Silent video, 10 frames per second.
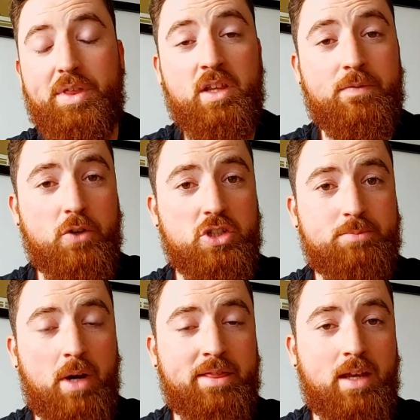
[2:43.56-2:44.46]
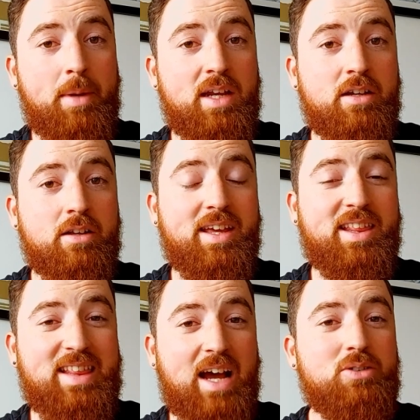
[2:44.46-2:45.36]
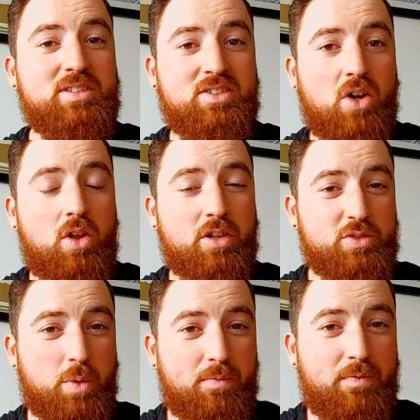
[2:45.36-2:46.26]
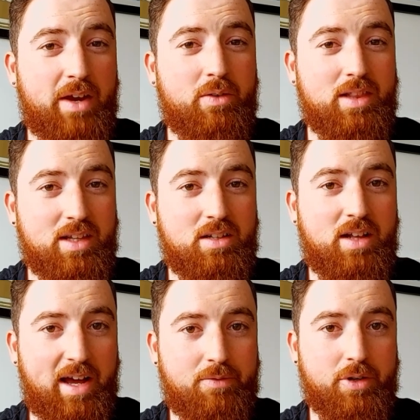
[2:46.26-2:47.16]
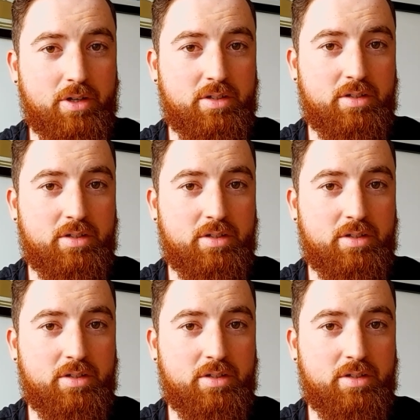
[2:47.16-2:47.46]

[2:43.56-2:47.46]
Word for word: Within the first month, I made nearly $1,000 with very little effort.